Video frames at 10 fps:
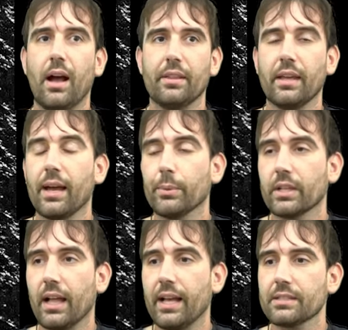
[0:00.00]
uh, the Iowa
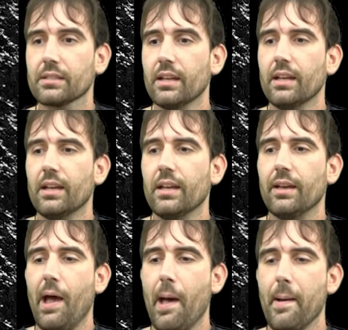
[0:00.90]
class.
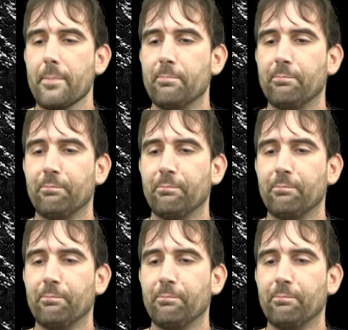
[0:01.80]
Uh,